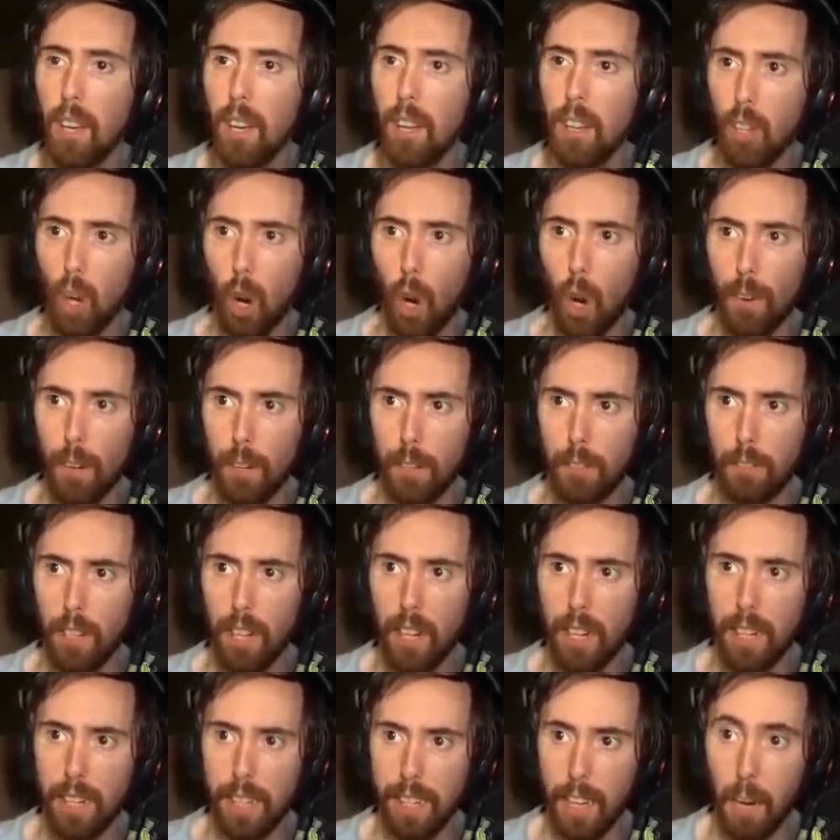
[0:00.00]
They're
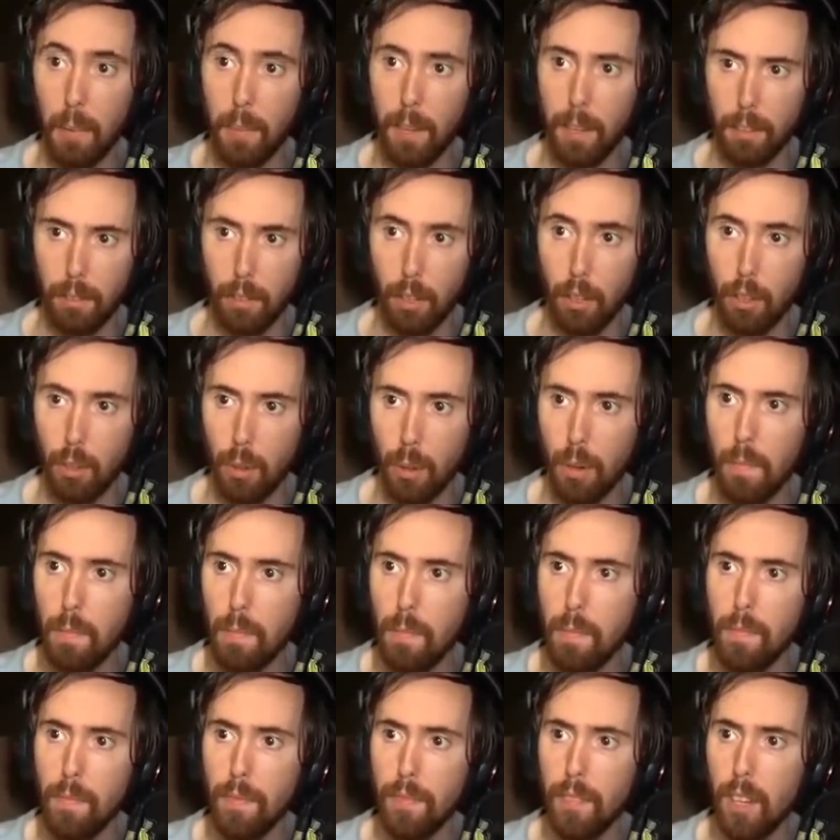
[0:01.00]
overextending to kill me as usual.
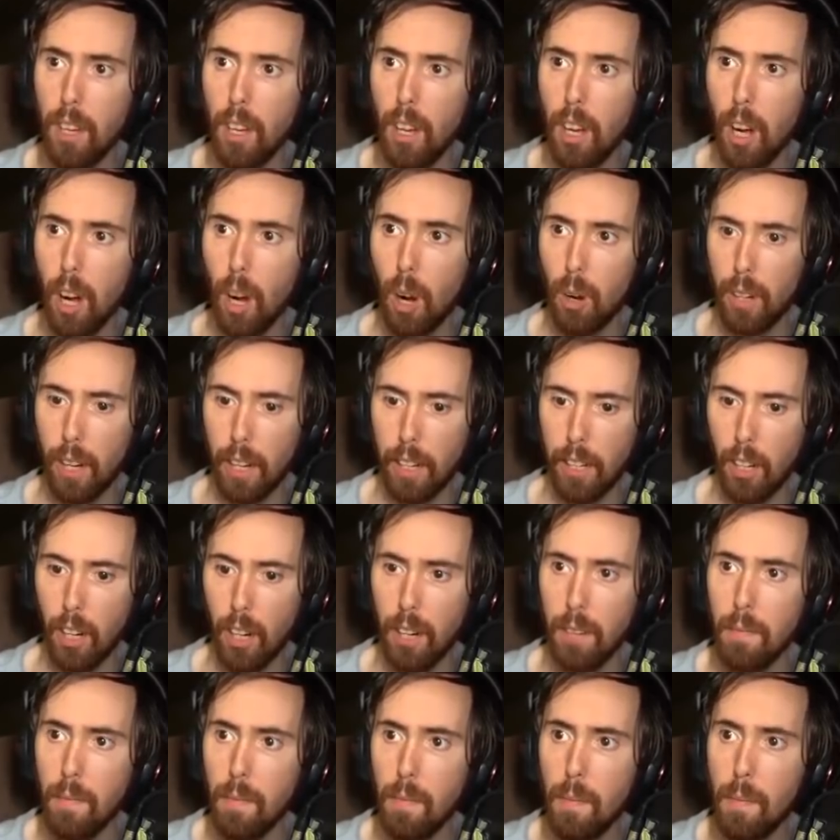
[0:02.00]
Okay,
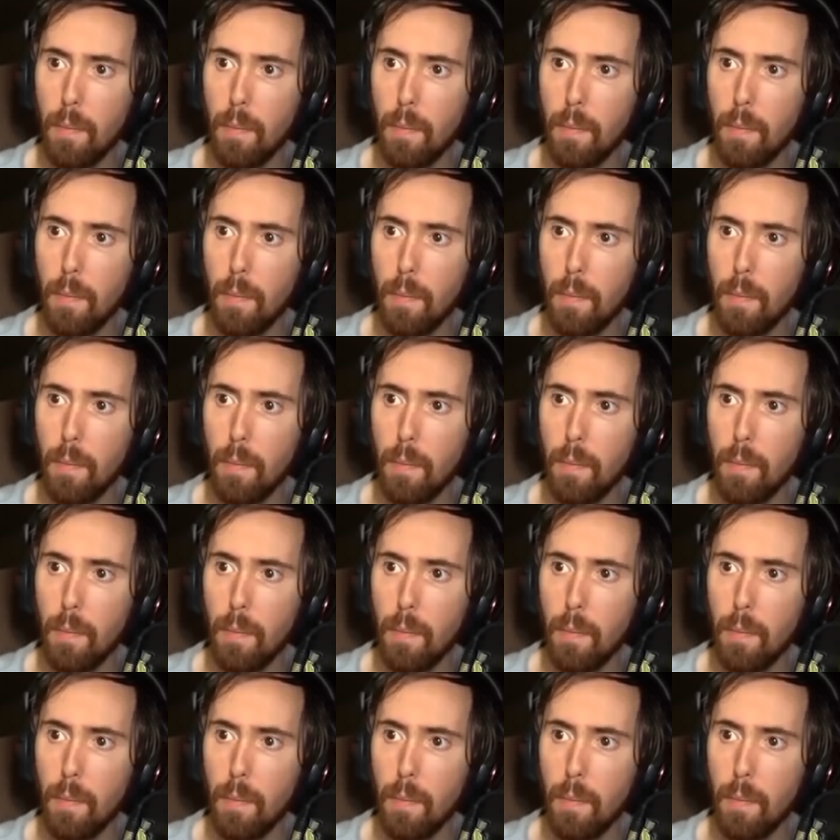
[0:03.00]
good.